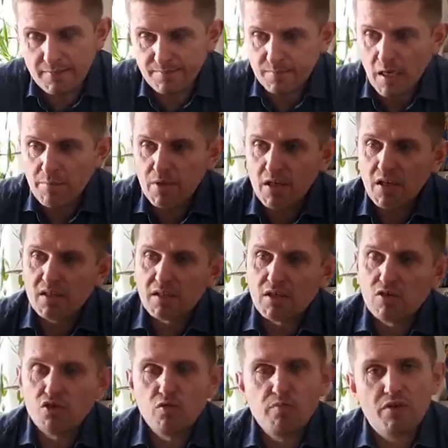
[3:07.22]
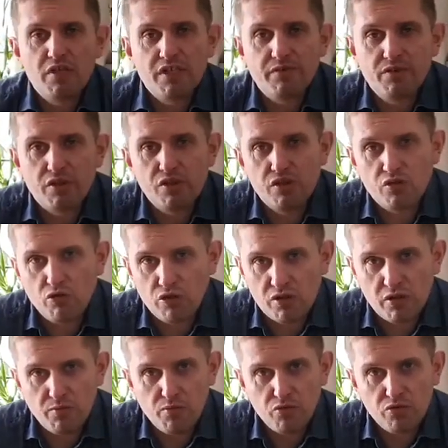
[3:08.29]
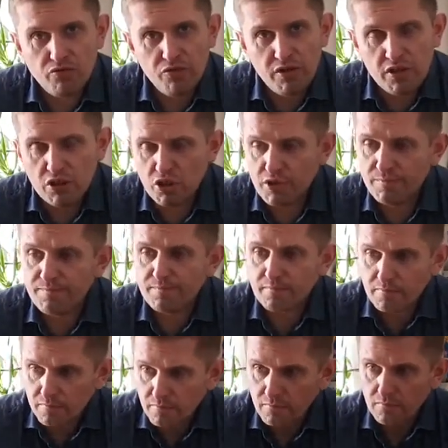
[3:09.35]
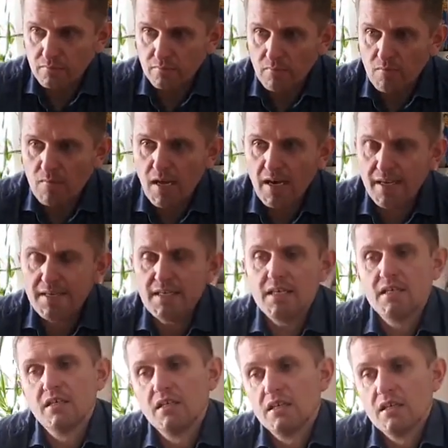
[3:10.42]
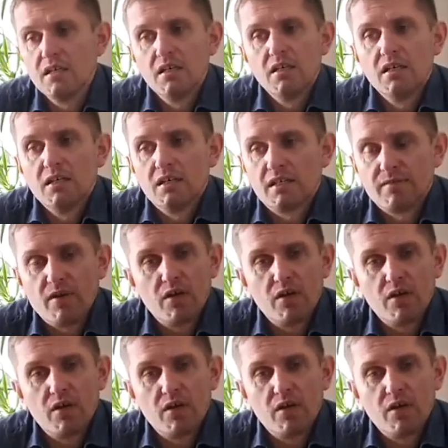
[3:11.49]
Americans certainly in the situation. There will be a prize indeed to the population.